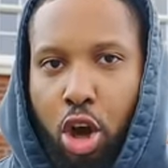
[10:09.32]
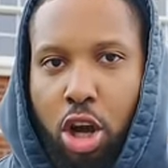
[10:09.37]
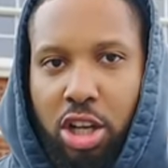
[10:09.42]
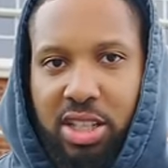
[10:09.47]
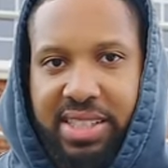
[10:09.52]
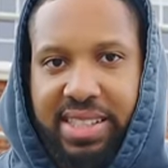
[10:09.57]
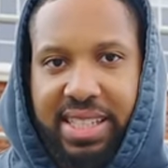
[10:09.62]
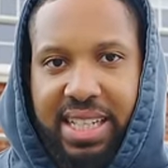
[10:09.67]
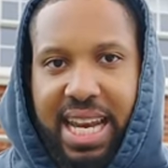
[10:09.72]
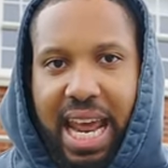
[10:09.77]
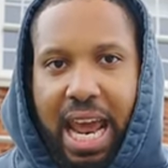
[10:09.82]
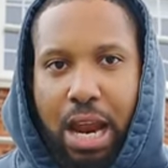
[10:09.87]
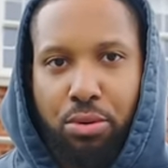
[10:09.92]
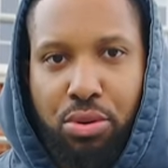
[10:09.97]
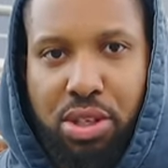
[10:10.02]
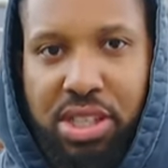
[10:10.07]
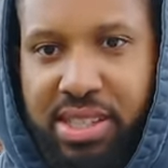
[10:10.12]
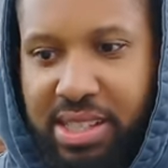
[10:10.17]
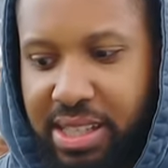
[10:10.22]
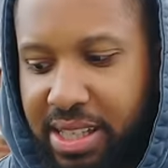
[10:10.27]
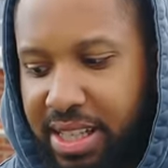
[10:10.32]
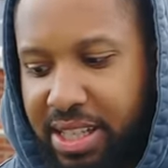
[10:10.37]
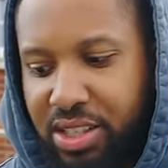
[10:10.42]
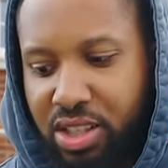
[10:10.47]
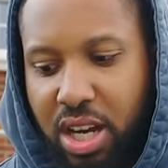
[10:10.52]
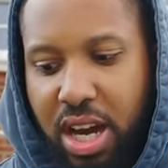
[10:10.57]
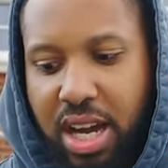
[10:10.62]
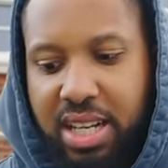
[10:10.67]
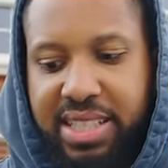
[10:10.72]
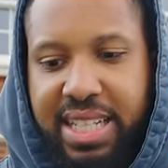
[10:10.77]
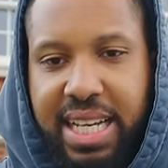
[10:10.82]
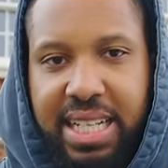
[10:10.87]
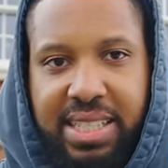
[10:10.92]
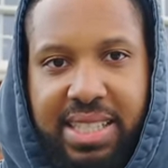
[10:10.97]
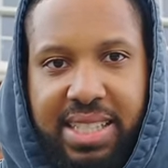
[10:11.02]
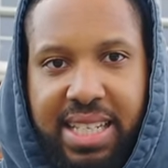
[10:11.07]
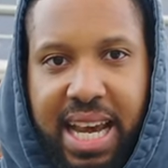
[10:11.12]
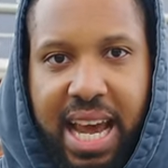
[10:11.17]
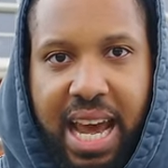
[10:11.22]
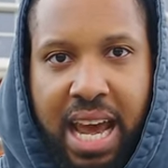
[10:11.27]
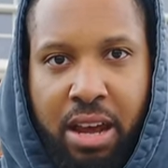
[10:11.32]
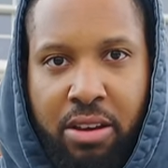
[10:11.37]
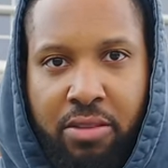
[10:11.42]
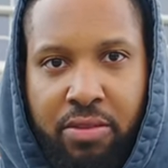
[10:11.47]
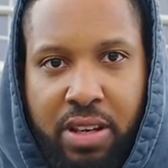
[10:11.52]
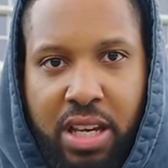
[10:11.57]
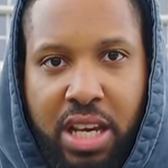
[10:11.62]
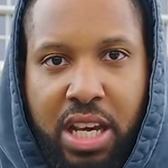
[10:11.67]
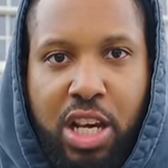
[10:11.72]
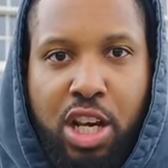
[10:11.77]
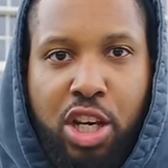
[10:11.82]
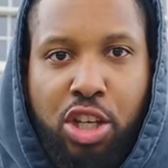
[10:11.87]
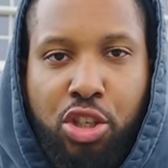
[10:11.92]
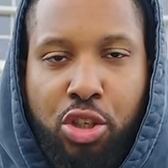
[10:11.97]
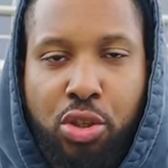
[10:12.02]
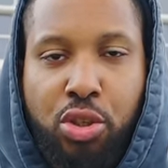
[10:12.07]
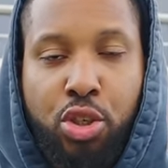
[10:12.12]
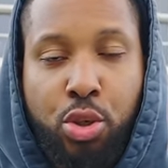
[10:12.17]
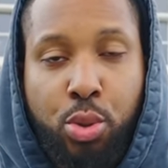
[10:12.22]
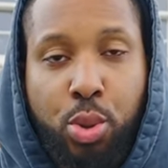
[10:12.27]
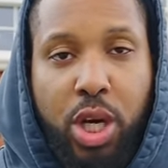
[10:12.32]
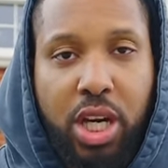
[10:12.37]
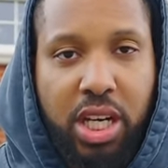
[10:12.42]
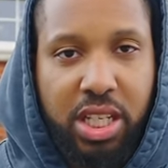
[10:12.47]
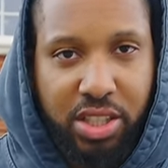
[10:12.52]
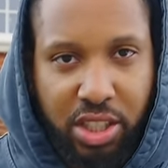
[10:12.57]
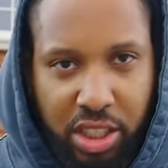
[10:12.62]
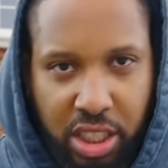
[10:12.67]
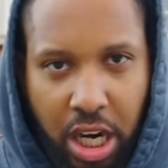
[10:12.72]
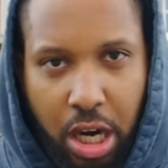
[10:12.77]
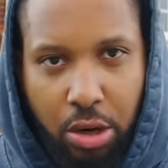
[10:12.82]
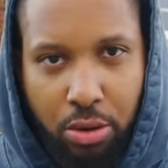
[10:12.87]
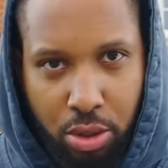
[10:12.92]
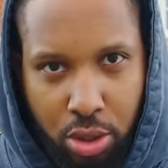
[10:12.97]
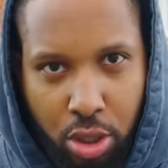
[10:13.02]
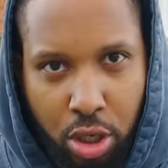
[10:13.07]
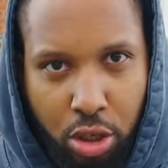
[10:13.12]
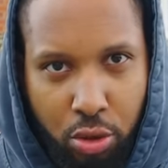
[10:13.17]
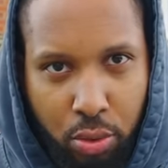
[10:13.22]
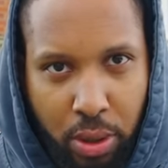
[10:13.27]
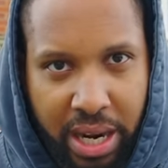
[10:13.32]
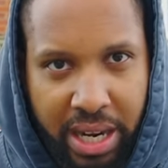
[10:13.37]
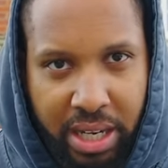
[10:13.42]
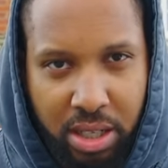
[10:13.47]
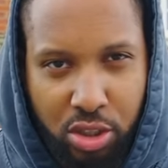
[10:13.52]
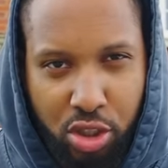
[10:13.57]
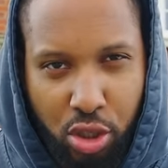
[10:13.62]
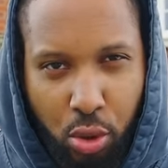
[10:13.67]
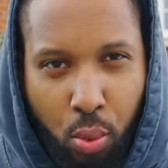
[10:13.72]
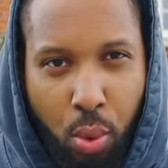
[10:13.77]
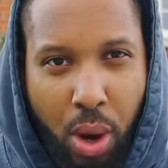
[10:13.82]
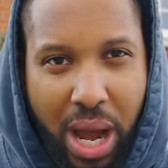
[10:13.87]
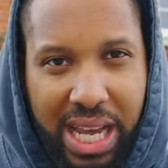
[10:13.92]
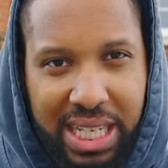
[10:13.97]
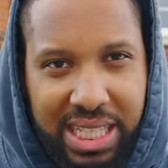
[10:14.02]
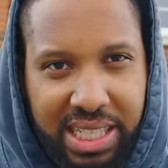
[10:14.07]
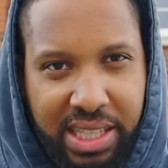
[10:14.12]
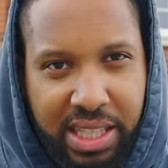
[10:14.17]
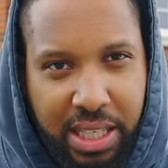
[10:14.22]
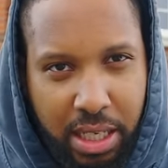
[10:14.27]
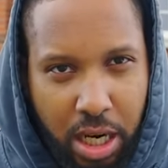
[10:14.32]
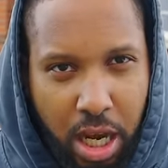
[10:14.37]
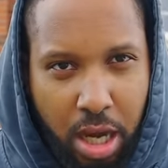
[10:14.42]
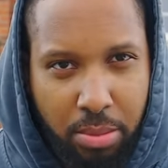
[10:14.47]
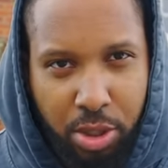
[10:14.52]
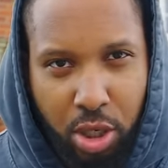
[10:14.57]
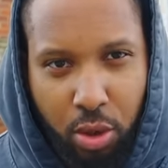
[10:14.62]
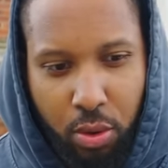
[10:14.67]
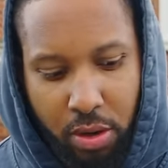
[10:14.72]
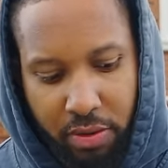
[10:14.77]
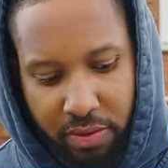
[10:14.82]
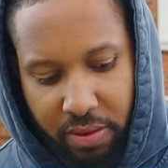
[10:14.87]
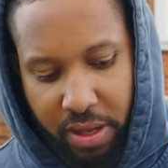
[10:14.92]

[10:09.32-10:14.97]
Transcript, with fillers: constant errors that this car tends to have you, you heard the car unlock, right? So why did the alarm go off?